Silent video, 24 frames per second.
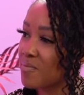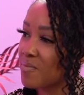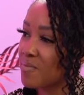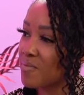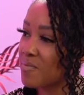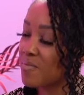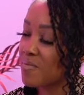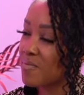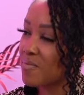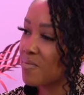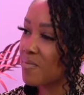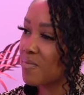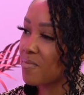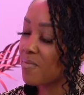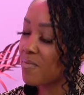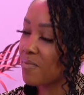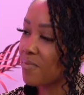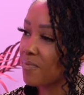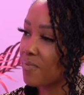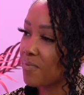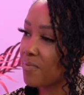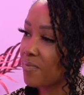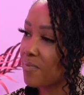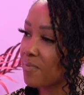
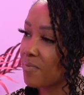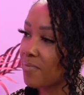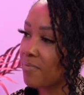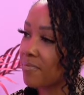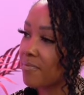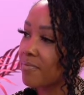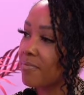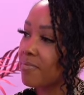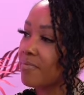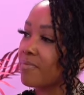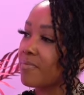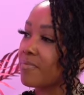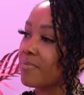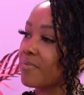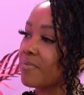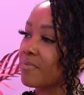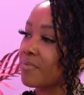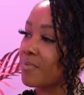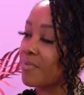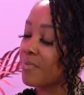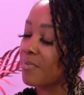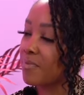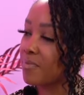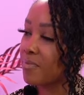
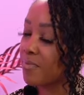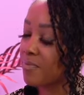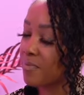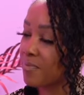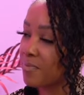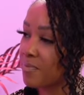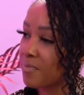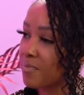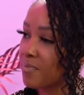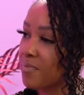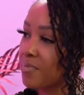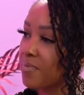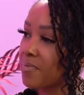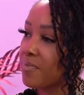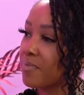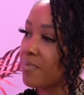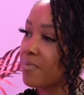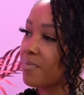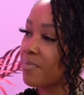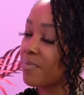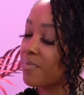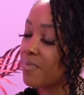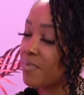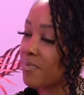
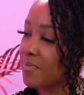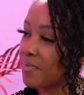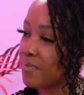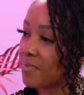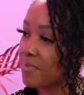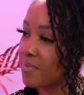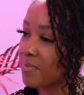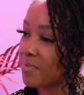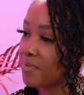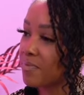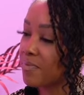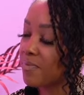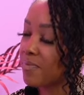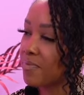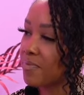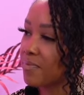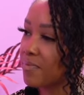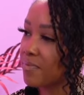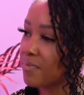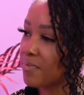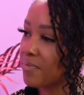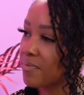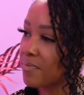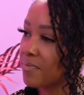
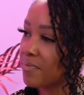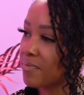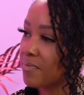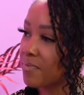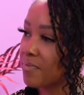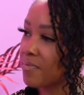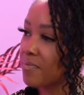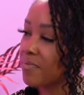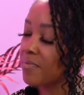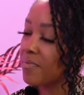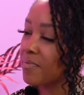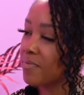No words are spoken by the person on screen.